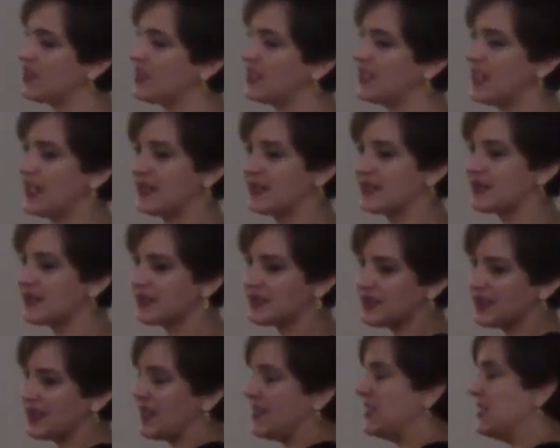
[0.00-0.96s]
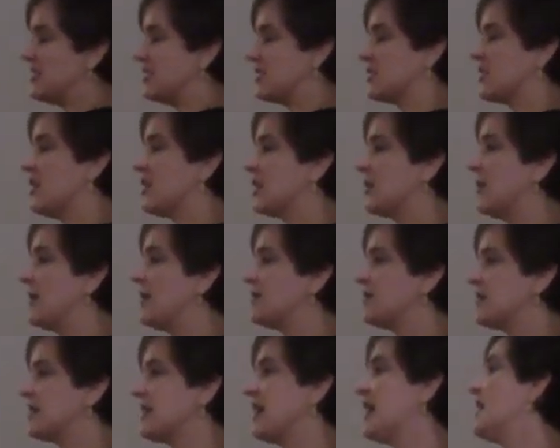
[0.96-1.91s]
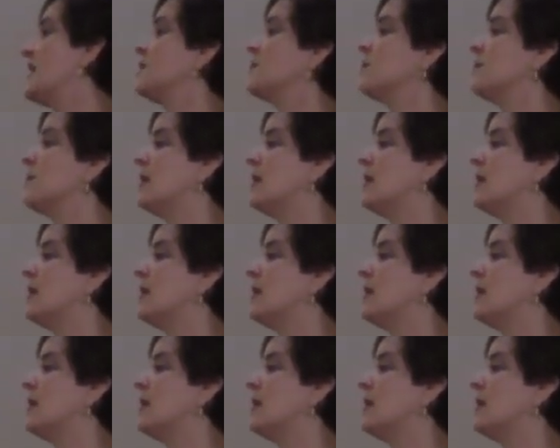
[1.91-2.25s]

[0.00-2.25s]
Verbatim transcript: the analysis that I didn't talk about tonight,